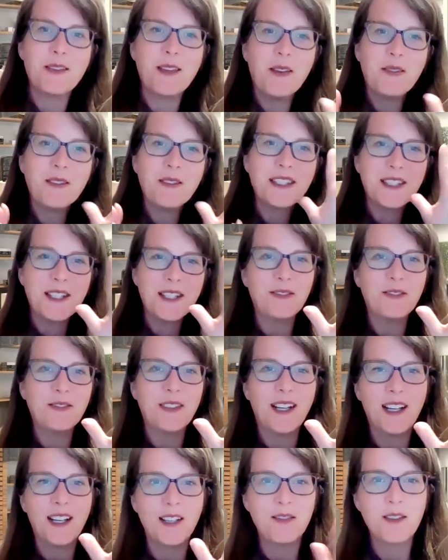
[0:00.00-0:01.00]
that was step
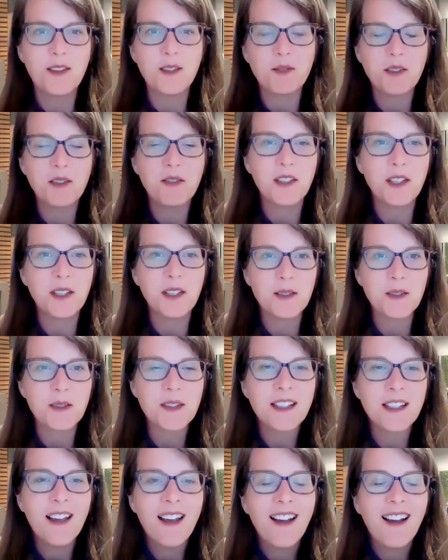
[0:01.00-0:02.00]
5, the reviews.